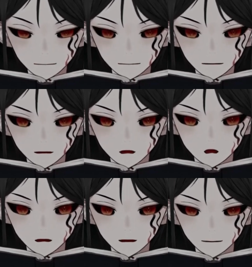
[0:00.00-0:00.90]
They
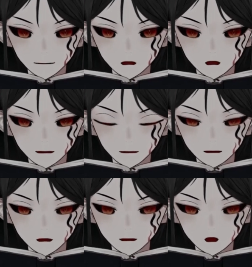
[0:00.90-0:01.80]
always beg to
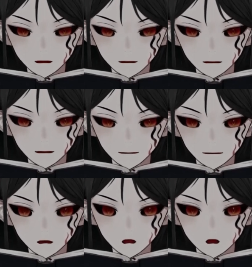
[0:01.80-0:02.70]
be allowed to
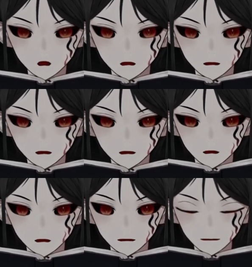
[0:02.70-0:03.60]
explore,
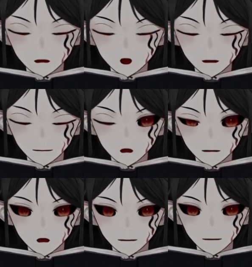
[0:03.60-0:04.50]
but I've put
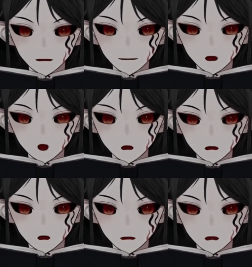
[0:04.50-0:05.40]
my foot
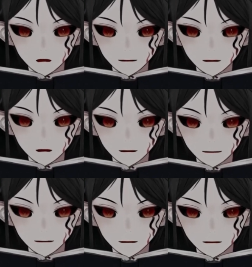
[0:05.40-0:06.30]
down where the woods are
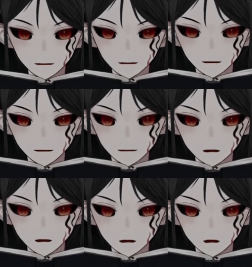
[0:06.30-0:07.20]
concerned.
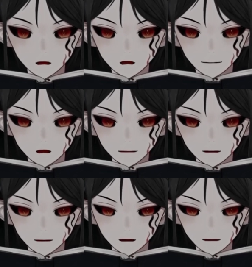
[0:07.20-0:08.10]
I've never
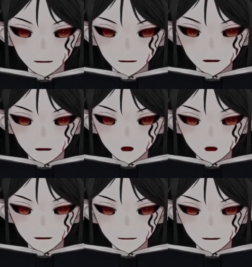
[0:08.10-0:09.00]
seen Tin
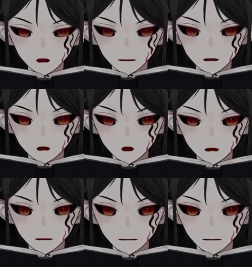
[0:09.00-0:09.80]
Can Sam again.